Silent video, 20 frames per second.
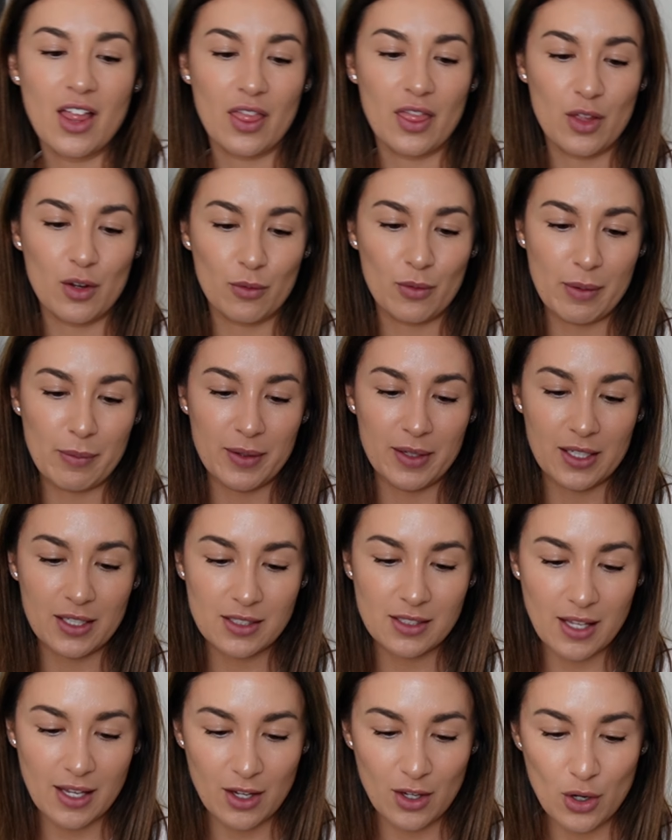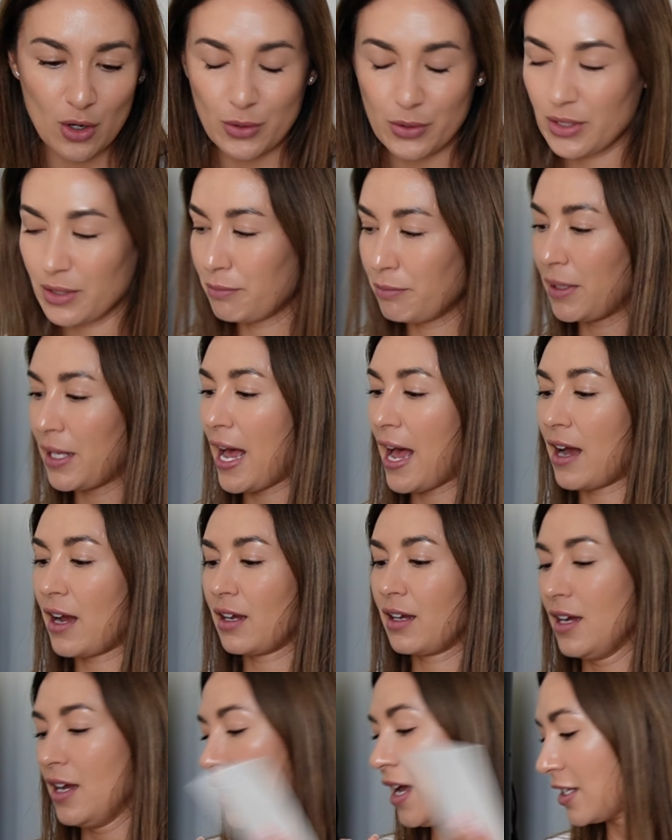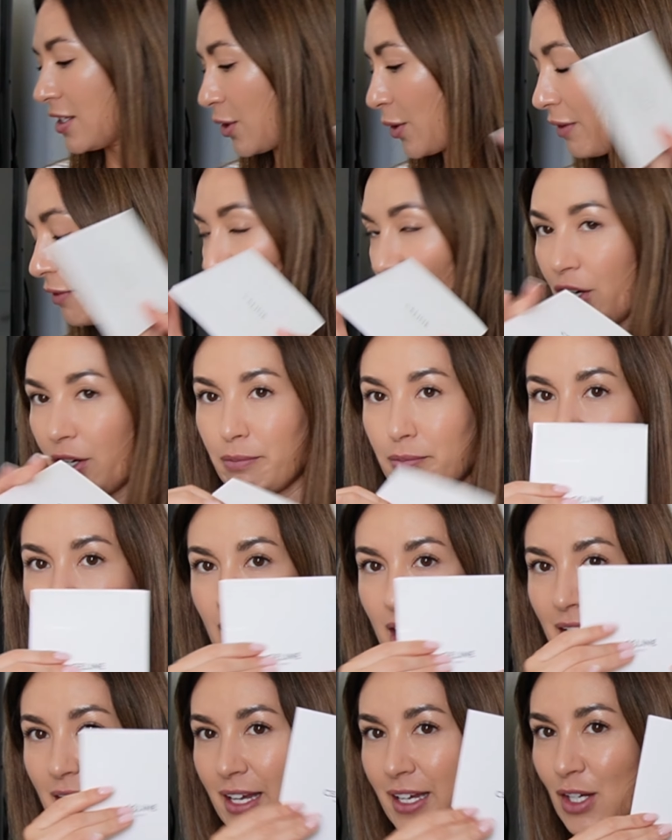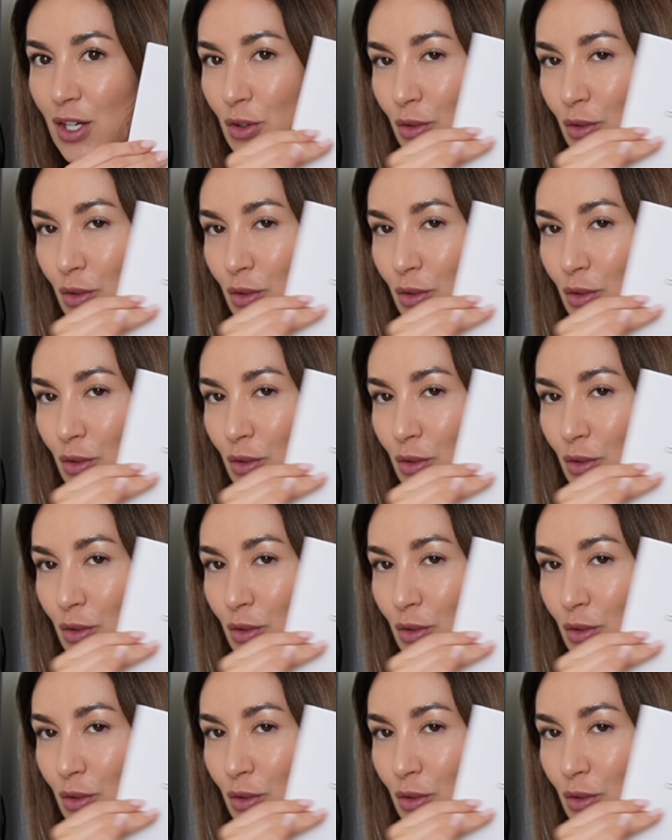the ribbon. It's like golden black. So I've got my